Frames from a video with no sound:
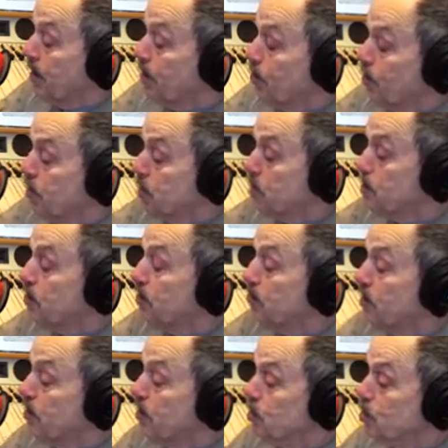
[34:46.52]
we can just shift
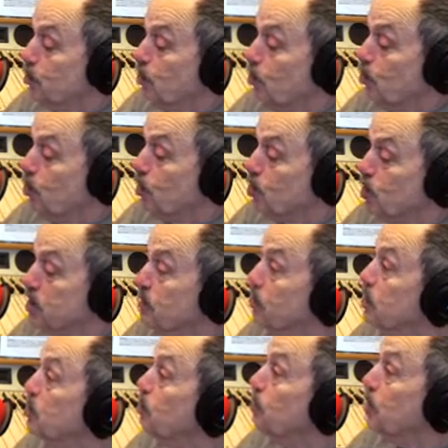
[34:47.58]
gears a little bit. We want to try
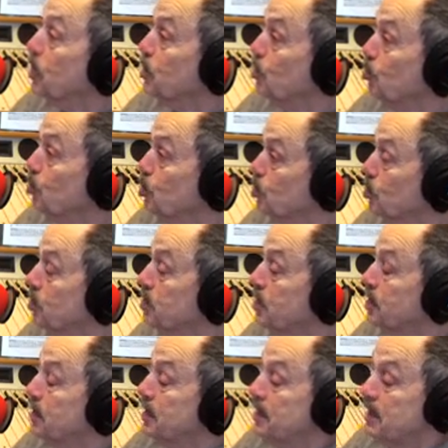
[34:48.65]
something a little bit unusual.
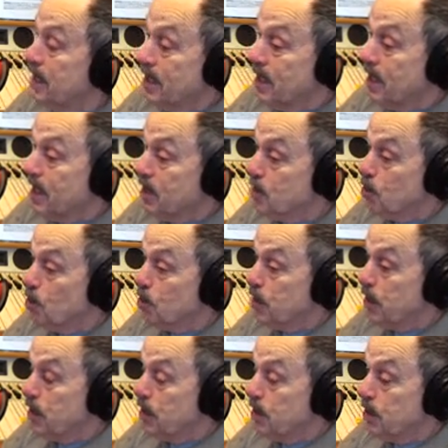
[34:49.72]
And I asked
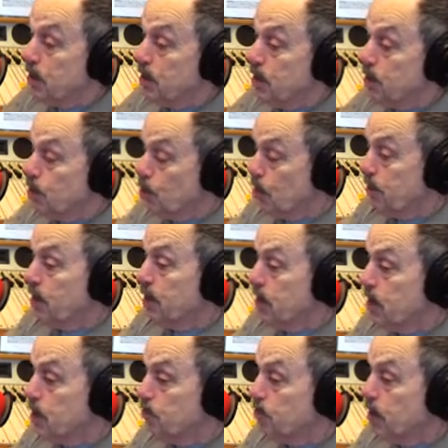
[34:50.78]
Darlene to talk about
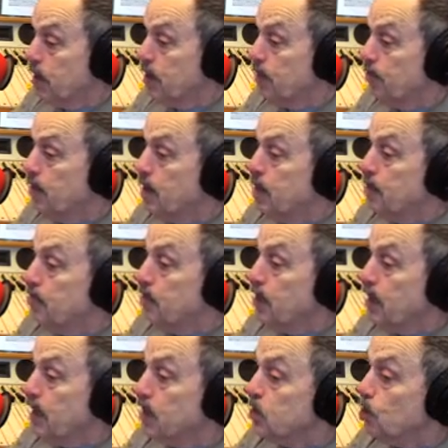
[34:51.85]
interplay, but
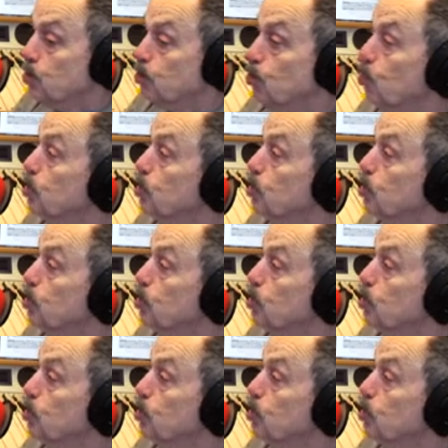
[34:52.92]
I asked her to